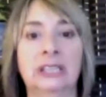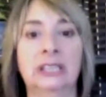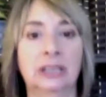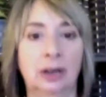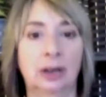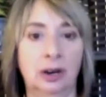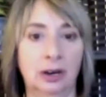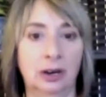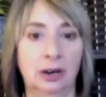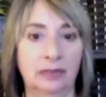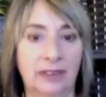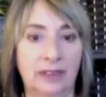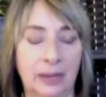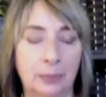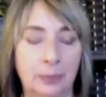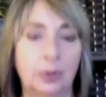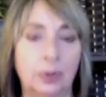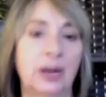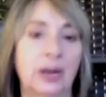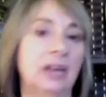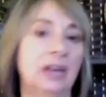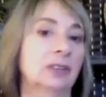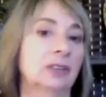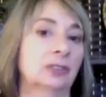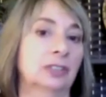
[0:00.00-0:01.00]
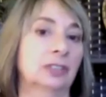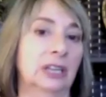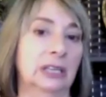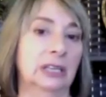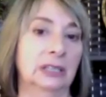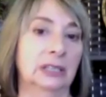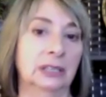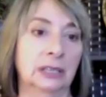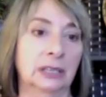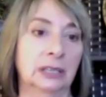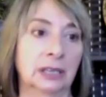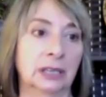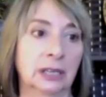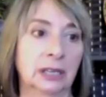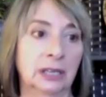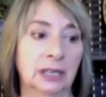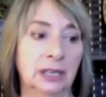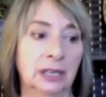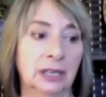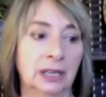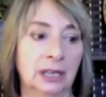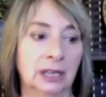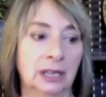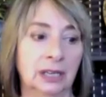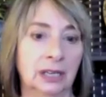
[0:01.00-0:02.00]
our vibration
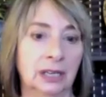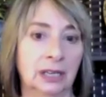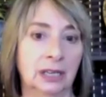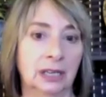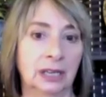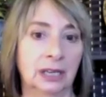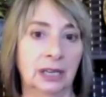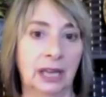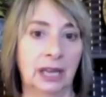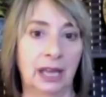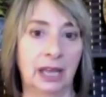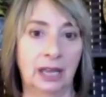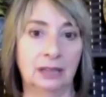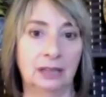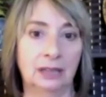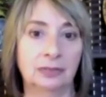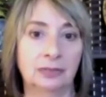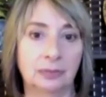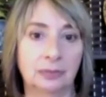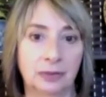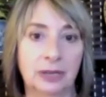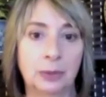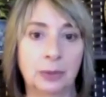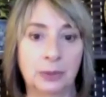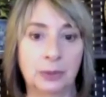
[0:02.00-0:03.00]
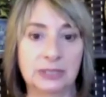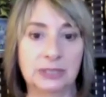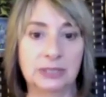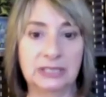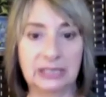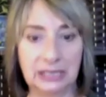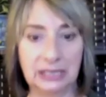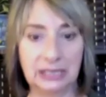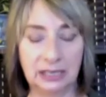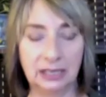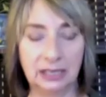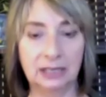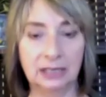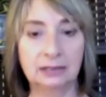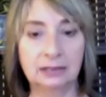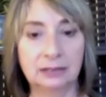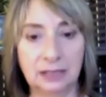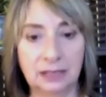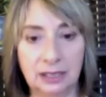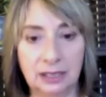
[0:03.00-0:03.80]
and frequency, and